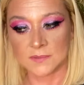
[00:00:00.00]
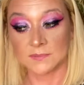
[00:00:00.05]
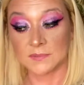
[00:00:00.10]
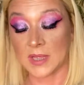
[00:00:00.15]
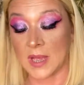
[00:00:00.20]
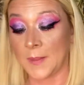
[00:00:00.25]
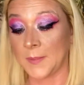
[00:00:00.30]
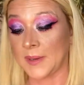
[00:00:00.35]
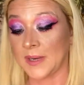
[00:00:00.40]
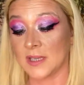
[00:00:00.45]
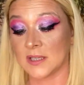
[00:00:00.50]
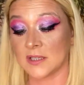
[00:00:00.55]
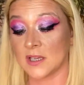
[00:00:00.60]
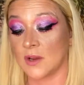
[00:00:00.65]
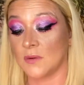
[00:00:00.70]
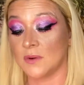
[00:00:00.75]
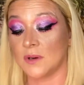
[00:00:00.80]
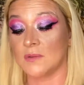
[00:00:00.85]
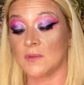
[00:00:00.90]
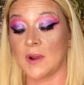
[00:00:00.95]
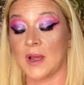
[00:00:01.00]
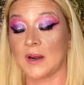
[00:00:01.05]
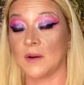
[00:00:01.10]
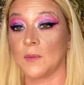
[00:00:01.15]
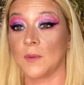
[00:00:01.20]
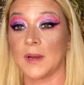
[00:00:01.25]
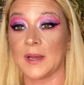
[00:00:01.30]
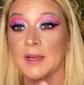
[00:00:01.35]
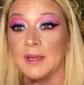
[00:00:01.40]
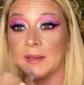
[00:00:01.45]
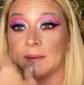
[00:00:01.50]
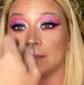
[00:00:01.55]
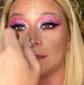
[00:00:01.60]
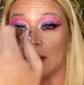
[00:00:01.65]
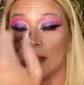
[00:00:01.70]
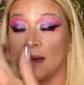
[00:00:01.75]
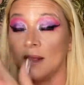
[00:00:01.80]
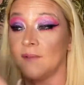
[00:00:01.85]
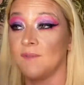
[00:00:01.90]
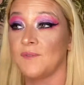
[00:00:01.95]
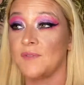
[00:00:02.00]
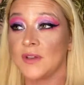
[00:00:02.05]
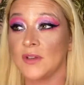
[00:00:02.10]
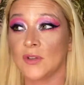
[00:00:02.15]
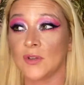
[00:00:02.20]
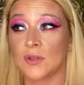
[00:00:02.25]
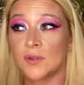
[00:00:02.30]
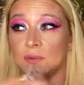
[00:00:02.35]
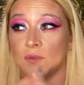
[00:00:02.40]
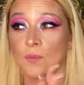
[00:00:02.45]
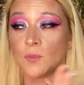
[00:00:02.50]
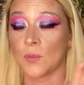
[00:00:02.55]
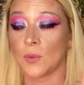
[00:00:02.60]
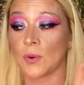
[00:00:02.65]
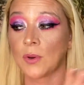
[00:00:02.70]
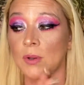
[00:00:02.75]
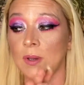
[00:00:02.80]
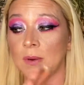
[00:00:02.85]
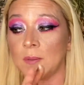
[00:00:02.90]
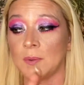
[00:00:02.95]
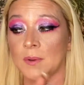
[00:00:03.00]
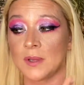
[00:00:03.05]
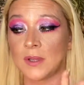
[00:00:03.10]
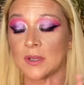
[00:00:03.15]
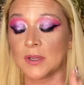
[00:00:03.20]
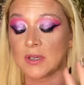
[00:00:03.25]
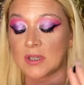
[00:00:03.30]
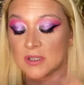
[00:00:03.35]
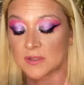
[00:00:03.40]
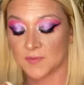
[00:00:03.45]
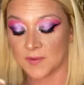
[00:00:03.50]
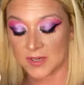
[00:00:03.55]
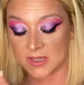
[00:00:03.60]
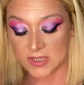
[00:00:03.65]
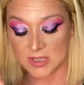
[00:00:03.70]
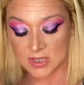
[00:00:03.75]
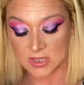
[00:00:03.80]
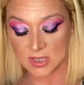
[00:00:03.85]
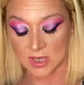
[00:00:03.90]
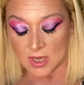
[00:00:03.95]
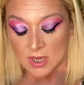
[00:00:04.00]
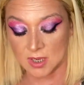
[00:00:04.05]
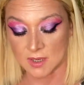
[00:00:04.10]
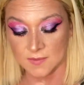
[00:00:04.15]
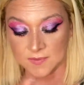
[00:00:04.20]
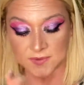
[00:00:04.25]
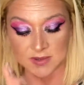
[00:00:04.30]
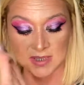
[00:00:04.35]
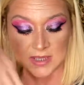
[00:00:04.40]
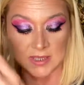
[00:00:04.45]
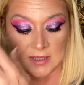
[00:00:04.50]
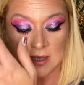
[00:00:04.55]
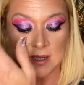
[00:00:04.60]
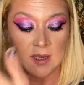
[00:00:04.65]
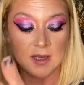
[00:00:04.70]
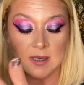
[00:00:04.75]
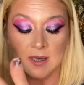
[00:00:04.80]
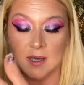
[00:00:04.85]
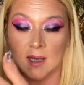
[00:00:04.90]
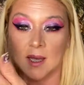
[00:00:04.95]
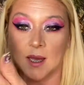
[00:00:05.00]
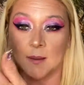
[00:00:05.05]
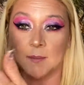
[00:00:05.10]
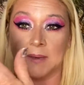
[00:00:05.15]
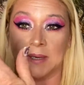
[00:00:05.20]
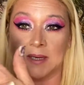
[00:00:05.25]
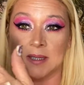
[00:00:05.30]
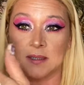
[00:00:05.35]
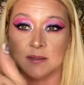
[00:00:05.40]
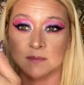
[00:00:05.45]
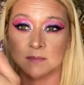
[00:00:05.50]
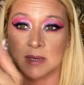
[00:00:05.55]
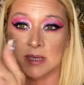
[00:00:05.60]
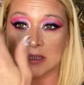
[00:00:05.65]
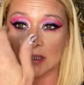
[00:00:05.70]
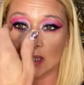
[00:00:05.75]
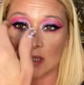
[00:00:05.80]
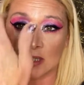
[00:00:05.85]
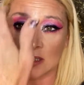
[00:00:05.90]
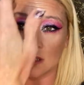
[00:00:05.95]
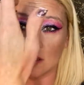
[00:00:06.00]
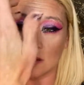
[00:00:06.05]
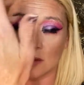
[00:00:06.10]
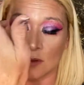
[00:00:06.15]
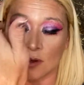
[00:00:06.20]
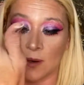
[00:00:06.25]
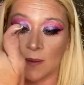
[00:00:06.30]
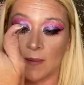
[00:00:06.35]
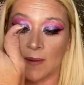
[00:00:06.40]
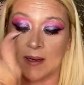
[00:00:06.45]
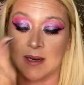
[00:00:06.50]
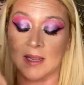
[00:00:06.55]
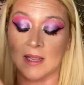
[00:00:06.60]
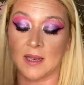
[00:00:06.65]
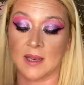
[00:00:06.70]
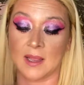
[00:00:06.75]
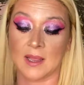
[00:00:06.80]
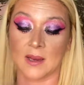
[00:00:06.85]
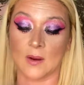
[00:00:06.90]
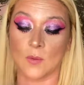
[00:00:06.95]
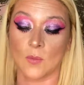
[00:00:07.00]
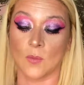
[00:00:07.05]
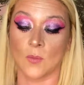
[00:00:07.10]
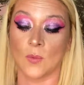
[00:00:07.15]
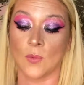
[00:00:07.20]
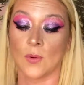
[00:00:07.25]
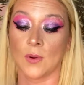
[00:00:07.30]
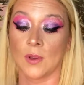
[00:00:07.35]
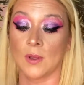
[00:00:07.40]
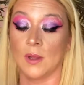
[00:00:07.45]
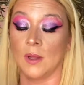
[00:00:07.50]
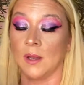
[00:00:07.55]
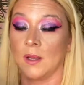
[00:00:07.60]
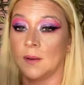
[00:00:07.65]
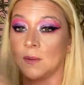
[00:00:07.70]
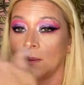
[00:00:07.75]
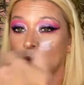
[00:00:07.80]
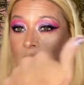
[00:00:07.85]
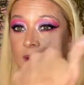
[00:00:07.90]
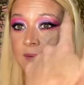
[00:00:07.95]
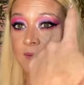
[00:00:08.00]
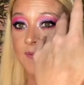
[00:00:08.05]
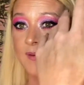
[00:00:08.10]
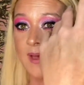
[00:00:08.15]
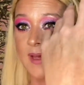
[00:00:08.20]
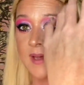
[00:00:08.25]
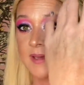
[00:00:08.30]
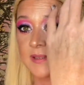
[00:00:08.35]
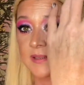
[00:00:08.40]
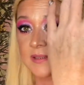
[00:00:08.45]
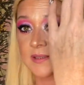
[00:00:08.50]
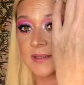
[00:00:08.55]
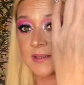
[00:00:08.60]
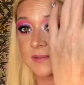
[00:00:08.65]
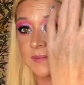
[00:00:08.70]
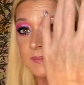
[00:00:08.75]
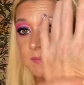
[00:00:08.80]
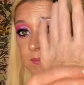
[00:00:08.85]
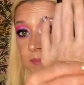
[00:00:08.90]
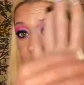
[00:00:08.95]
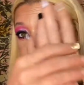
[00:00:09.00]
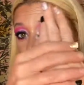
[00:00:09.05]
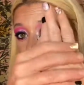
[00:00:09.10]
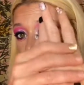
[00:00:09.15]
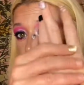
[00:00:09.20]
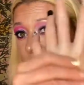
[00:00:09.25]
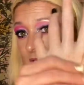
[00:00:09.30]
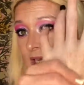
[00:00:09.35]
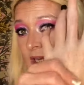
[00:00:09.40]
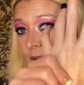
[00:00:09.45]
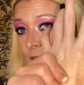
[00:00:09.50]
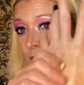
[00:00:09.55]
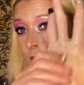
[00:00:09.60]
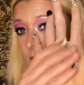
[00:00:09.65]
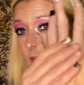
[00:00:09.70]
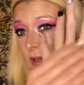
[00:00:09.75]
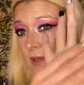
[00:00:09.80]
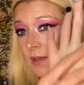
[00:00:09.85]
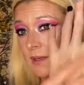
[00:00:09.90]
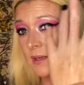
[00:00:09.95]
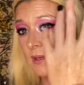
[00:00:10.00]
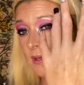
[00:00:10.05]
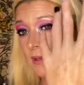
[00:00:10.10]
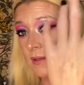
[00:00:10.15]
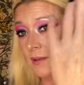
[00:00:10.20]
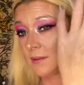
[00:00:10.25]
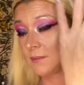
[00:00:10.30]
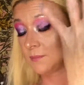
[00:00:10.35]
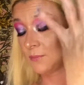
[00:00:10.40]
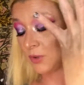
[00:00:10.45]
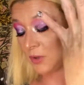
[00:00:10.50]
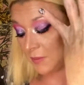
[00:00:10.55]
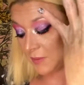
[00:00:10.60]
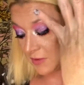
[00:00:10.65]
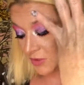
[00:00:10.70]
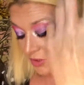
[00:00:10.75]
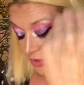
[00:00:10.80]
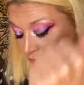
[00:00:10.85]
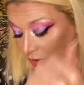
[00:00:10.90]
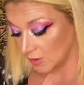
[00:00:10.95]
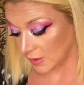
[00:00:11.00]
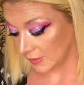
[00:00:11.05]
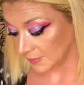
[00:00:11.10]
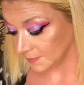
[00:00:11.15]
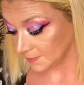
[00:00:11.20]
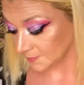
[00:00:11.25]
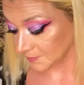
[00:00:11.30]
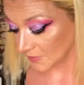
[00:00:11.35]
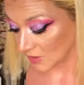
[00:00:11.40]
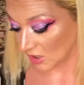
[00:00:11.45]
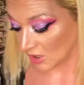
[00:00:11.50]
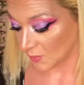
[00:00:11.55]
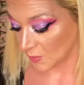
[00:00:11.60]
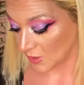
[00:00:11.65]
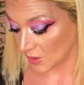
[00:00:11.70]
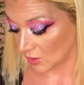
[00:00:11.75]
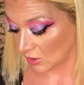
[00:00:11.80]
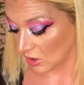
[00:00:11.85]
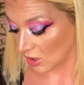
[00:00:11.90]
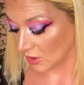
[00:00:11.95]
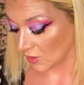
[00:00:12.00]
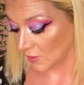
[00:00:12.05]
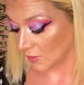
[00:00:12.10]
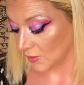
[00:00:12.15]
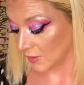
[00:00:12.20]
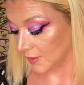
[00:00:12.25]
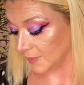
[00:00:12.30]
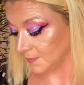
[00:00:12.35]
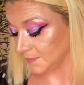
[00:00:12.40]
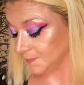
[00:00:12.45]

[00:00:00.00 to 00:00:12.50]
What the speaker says: I mean, it's going right away, and it feels really, really good. It's very soft, and I mean, my skin's absorbing it like really, really fast. It's like pretty much gone, and I put a lot on.